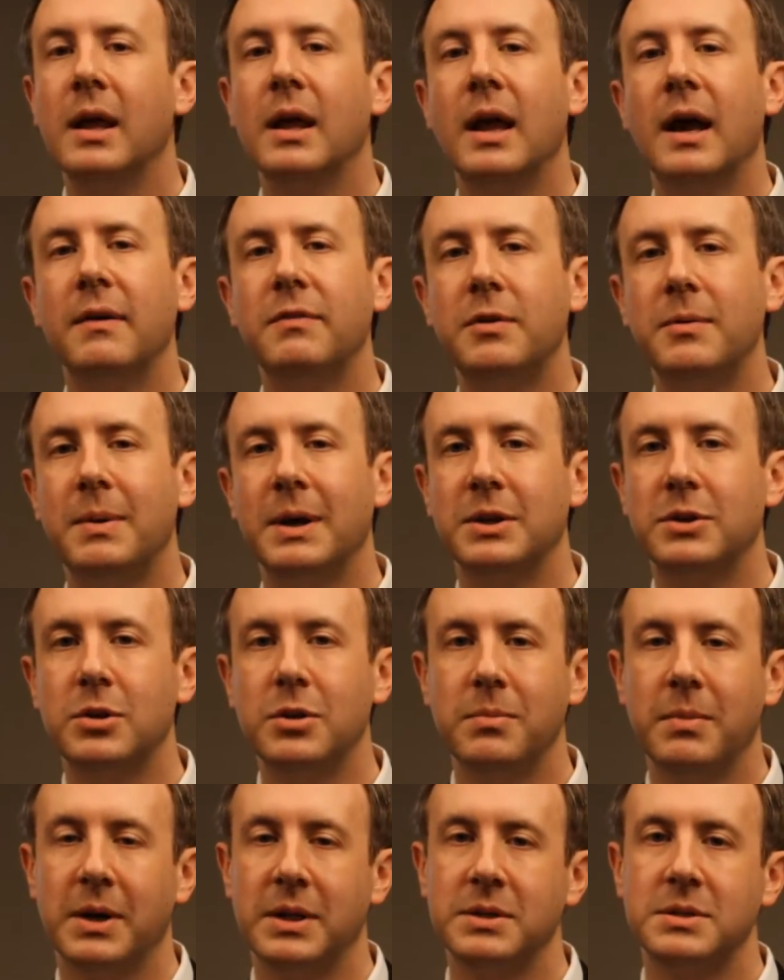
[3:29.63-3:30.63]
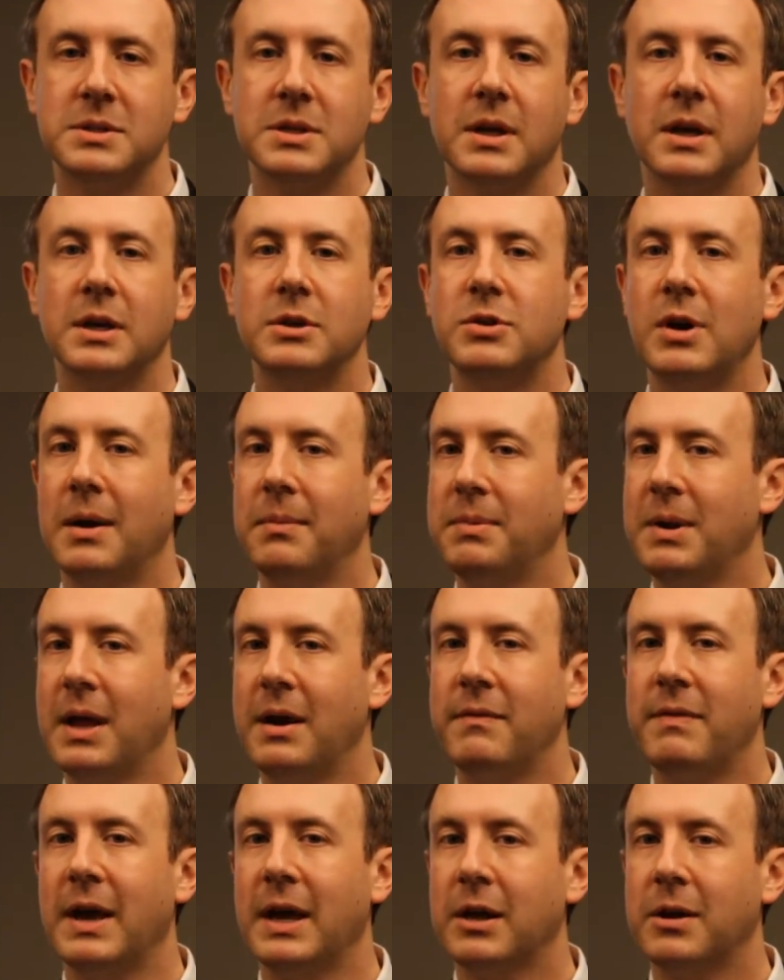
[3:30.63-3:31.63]
After about 2 months, I dropped out
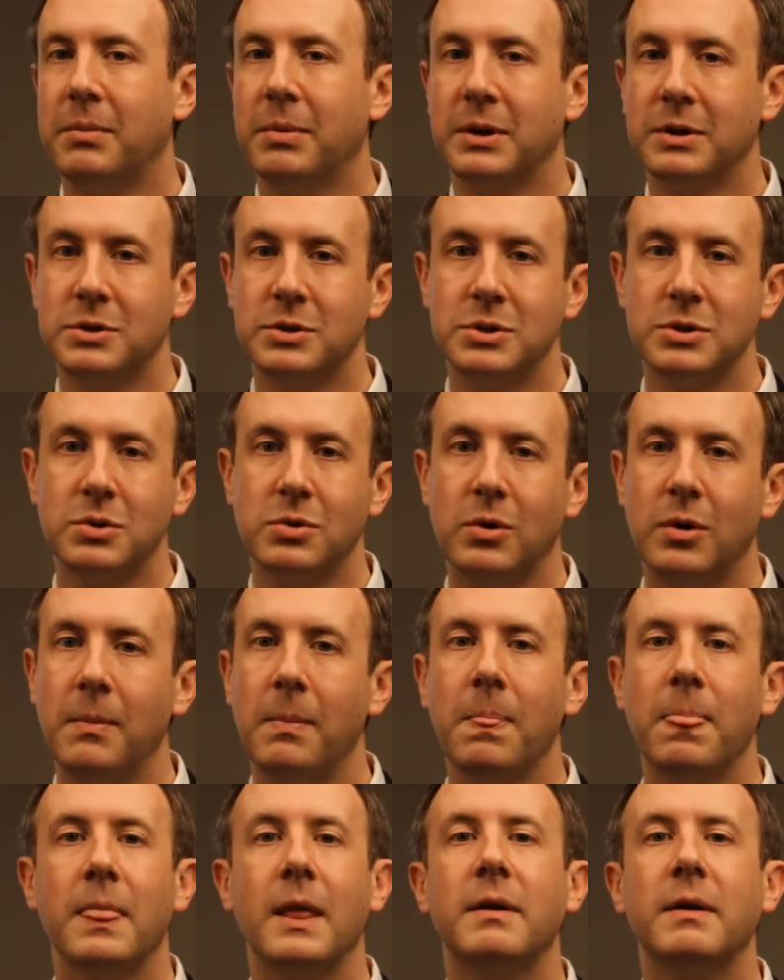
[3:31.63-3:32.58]
of acupuncture school.